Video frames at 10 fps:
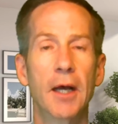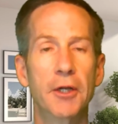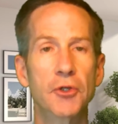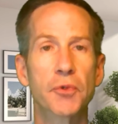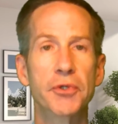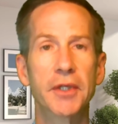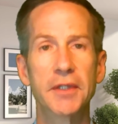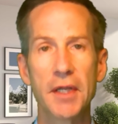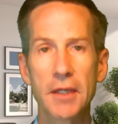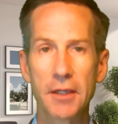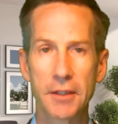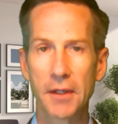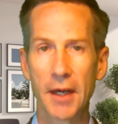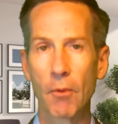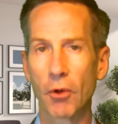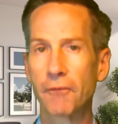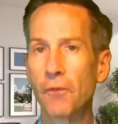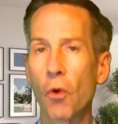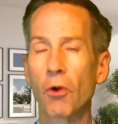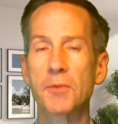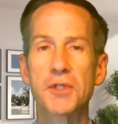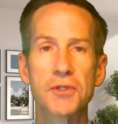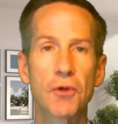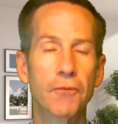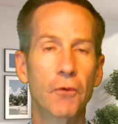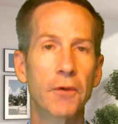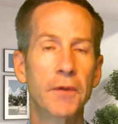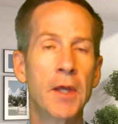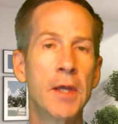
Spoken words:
Here's where you get the network forms and so forth.